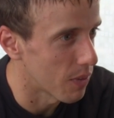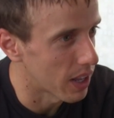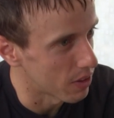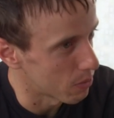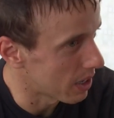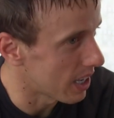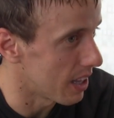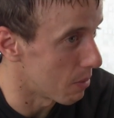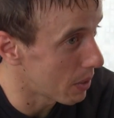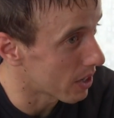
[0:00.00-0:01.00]
I'm not
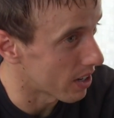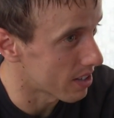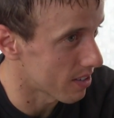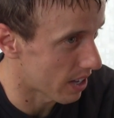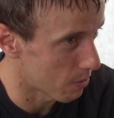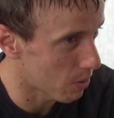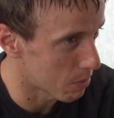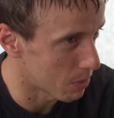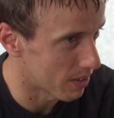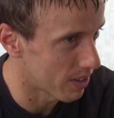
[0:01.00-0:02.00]
in the big races that I want to be